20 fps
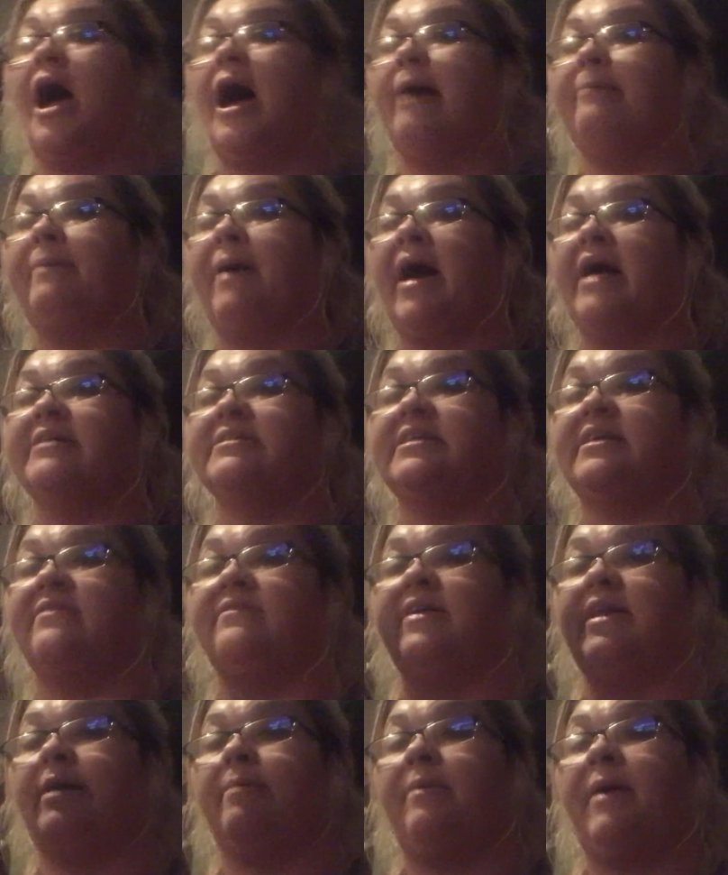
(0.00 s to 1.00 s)
A positive
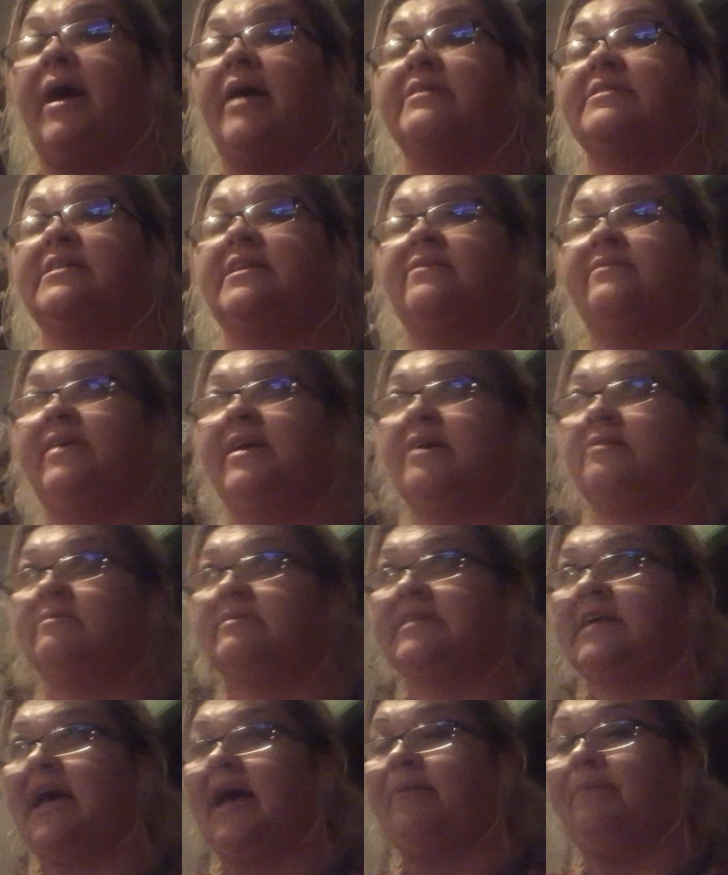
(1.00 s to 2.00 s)
and a positive
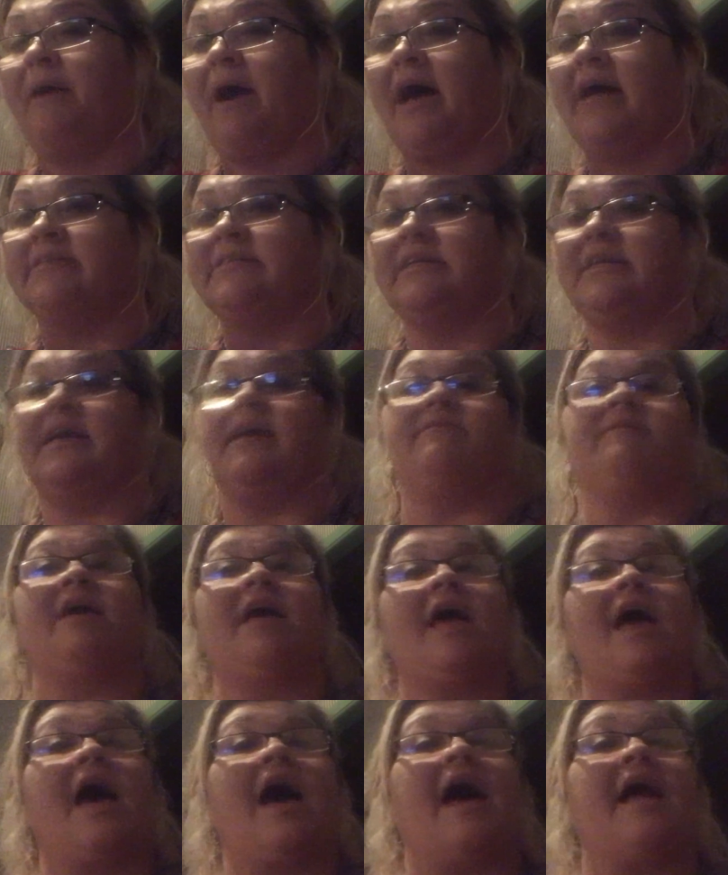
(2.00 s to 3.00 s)
equals a positive.
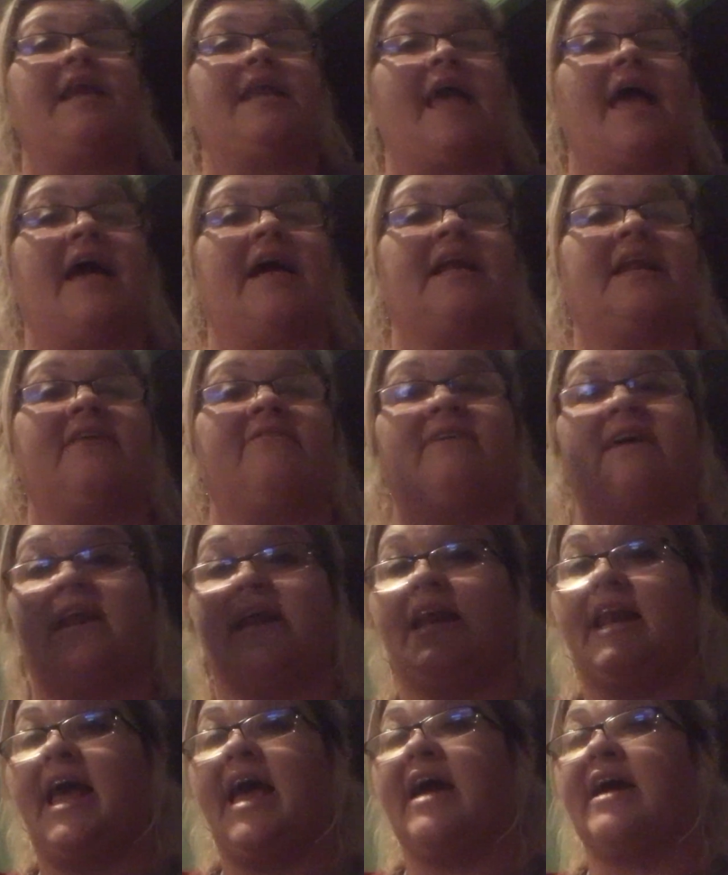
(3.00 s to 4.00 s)
A negative and
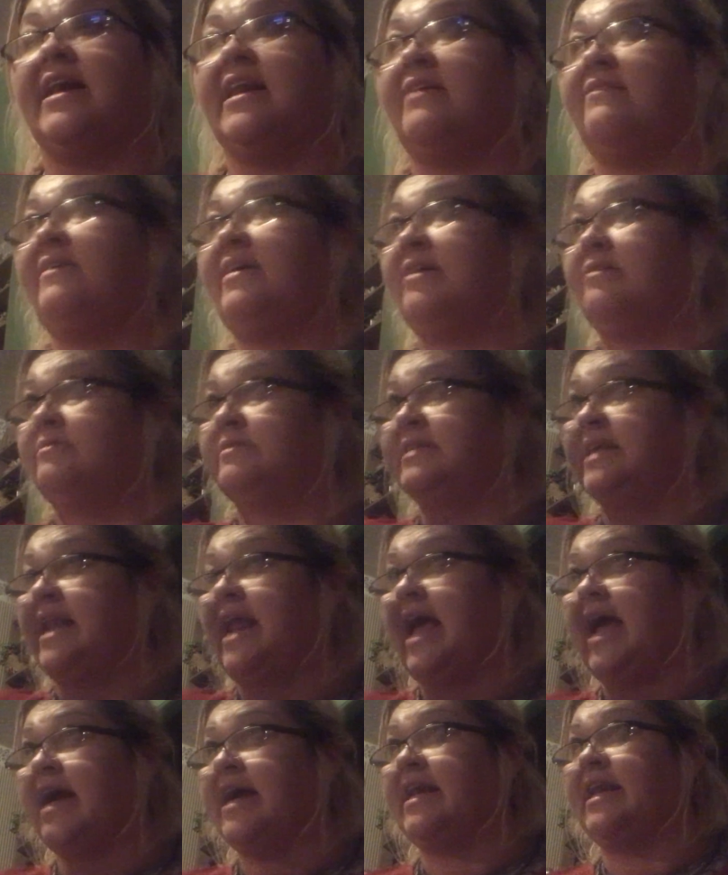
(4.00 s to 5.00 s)
a negative equals a
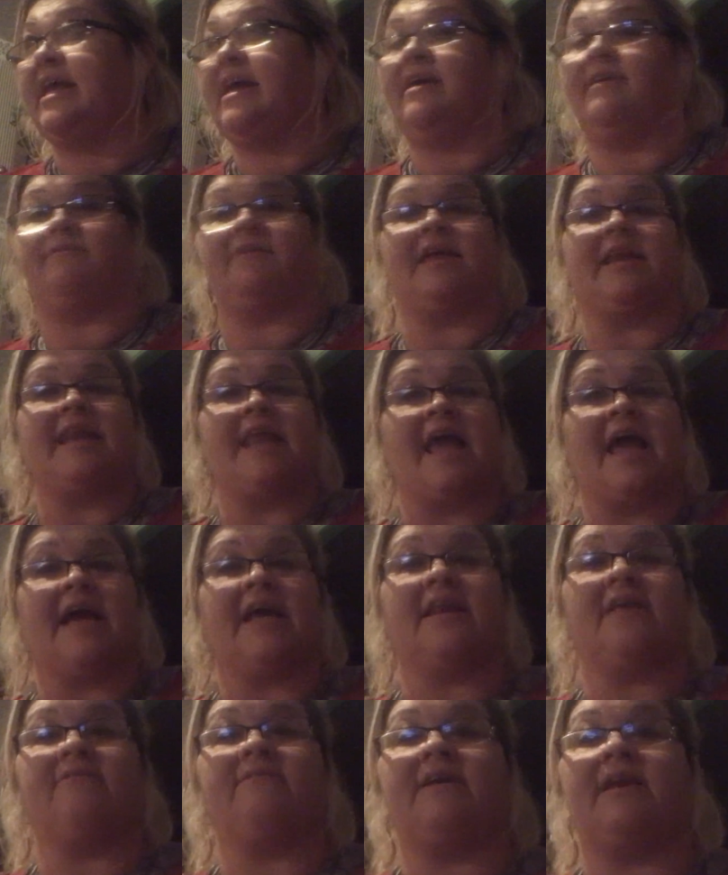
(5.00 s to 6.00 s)
negative. A
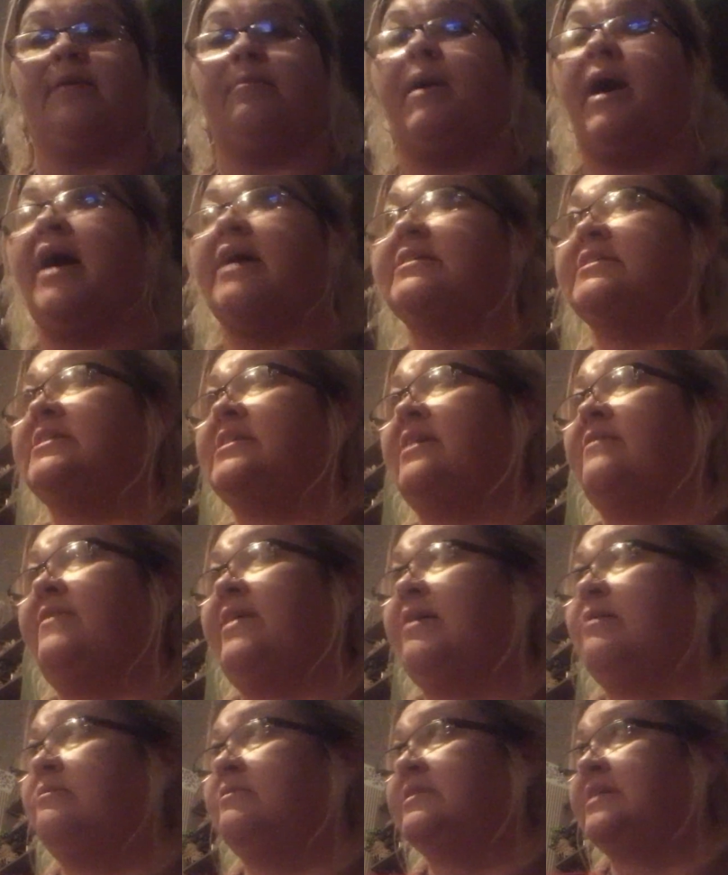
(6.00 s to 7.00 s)
negative and a positive
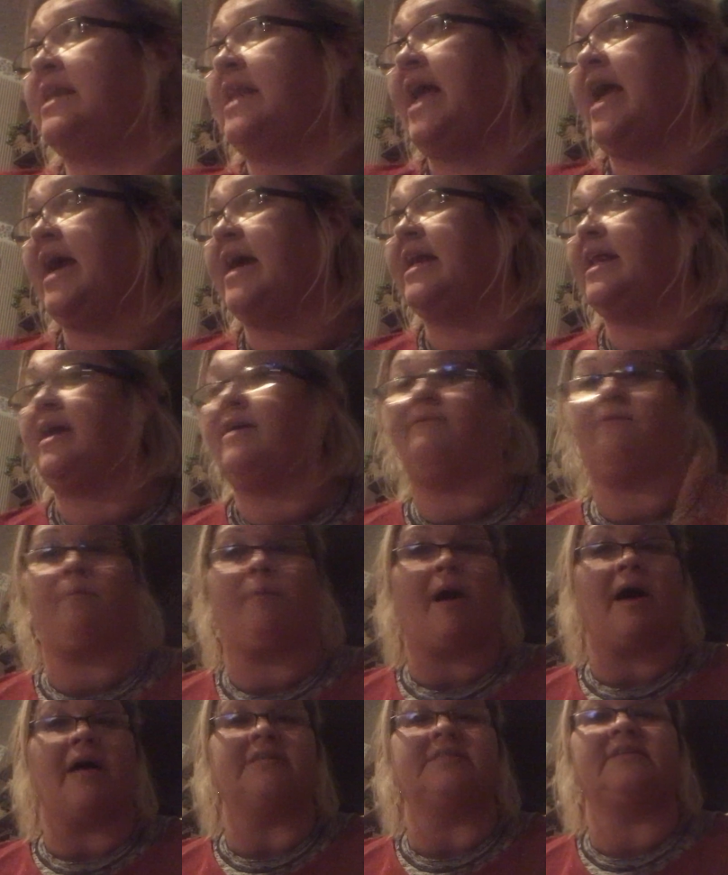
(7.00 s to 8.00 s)
equals a negative. A
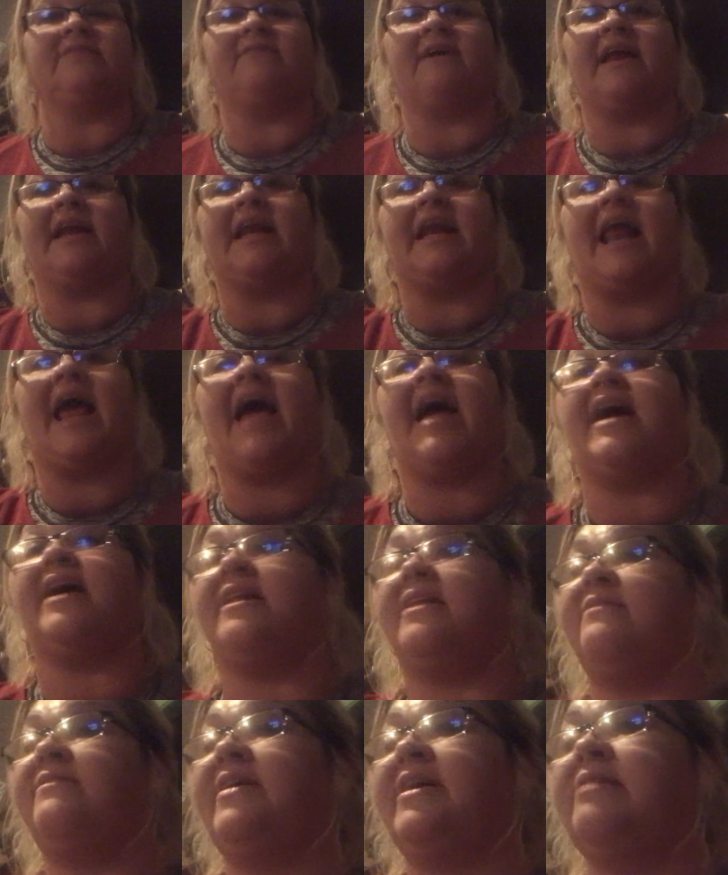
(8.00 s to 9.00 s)
positive and a
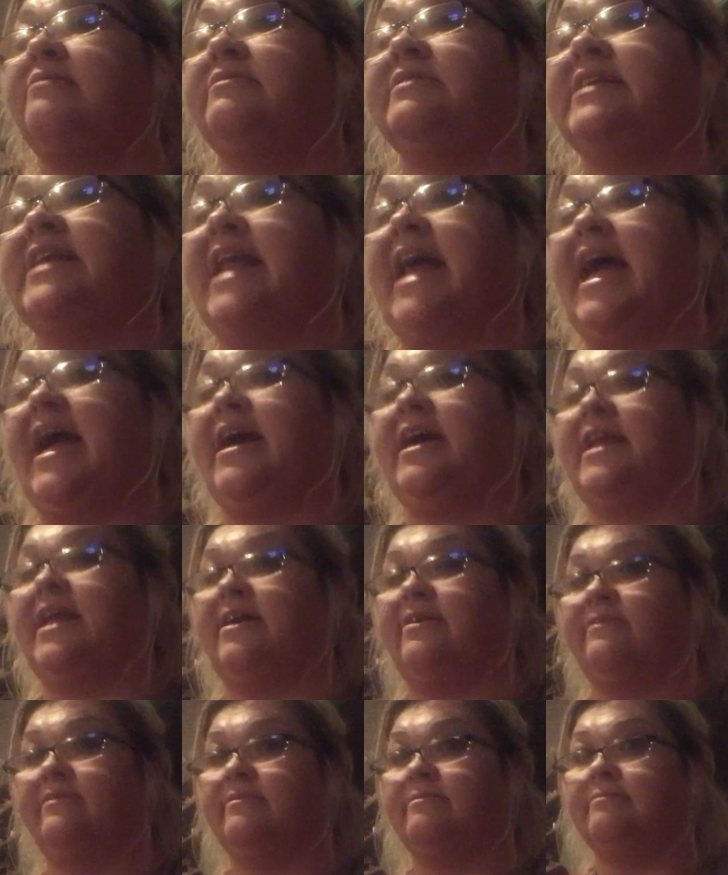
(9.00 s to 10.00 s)
negative equals a
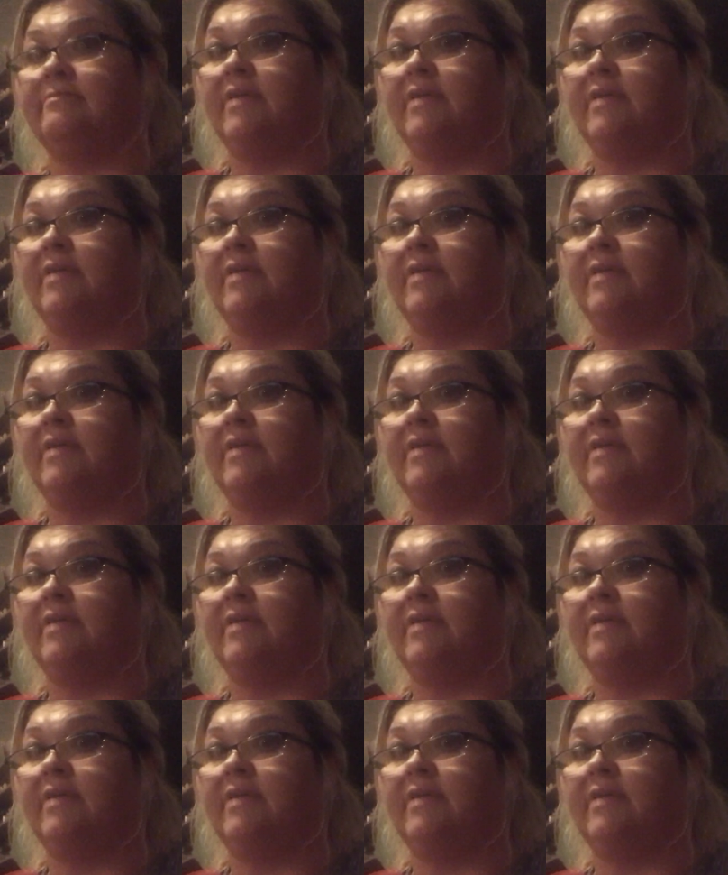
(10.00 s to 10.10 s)
negative.